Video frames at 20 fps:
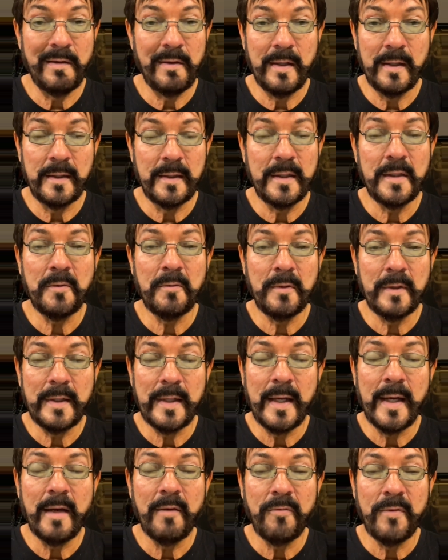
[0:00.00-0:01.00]

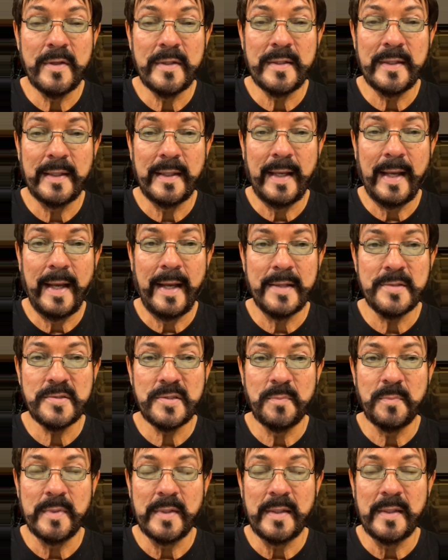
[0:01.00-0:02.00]
Literally everything has
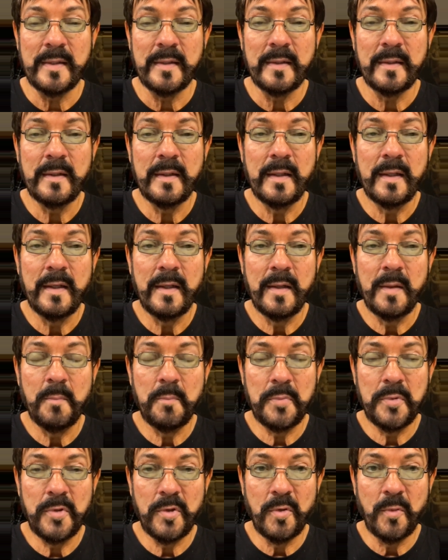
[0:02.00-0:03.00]
to be
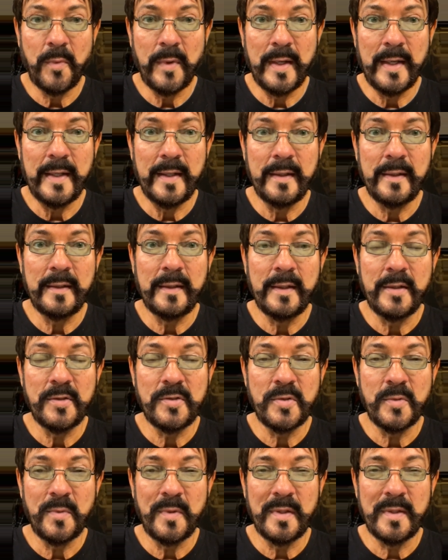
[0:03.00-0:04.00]
pureed
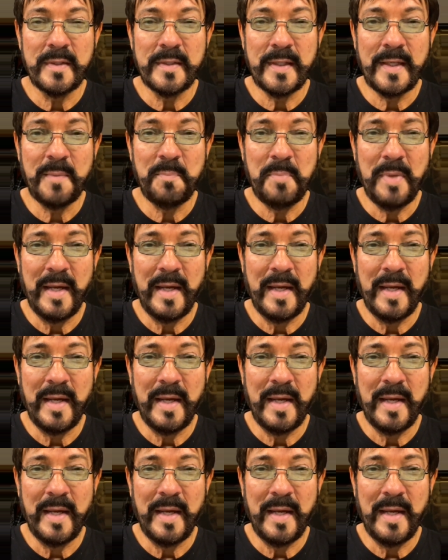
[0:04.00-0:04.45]
into a thick